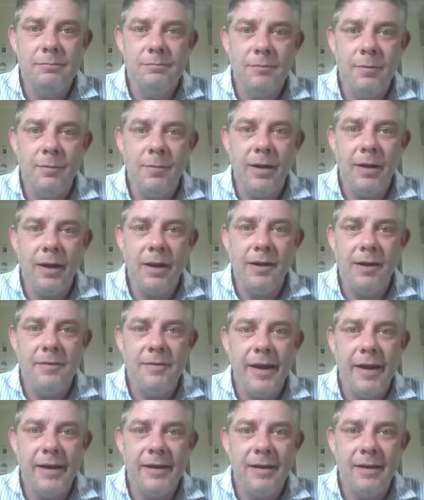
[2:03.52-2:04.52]
I'm not going to
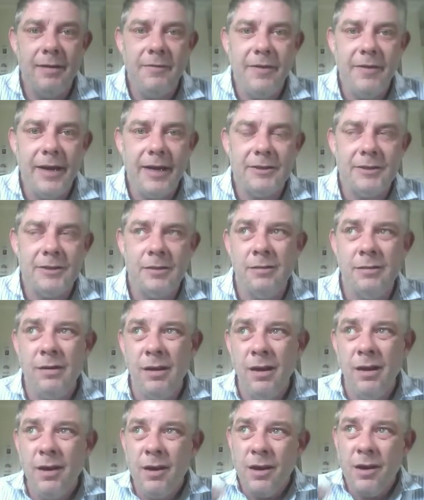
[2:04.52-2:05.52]
take the injection.
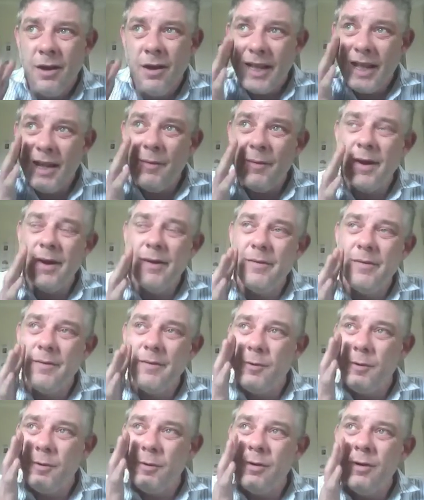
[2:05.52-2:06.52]
I get one every
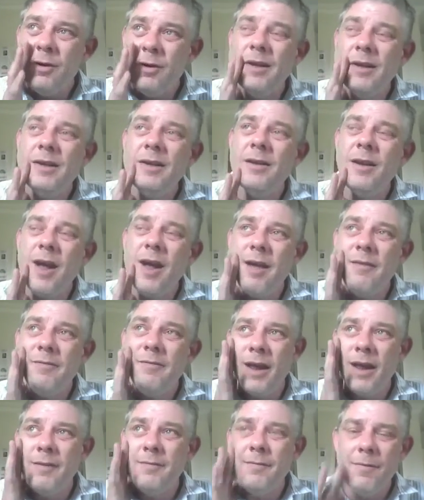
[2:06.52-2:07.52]
fortnight. I have
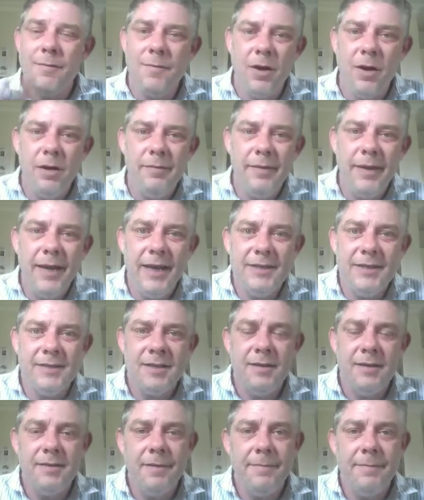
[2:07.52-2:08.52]
done for 5 years,
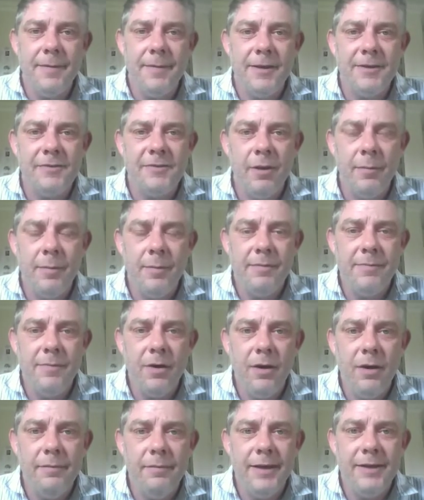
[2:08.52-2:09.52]
and it's the first time in
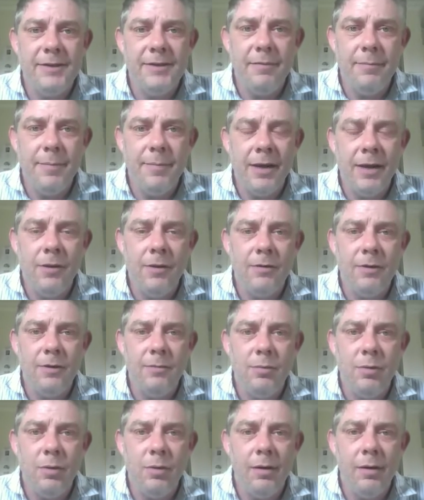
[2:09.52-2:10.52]
5 years I've been
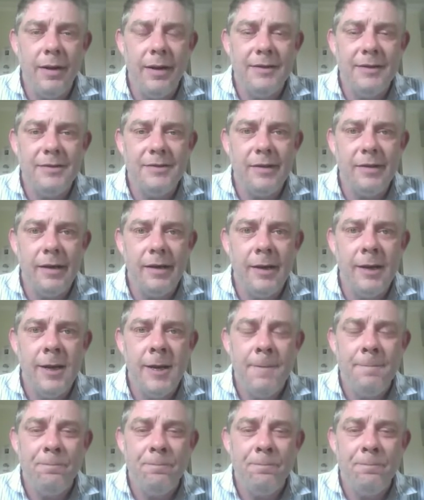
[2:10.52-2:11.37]
non-compliant, so I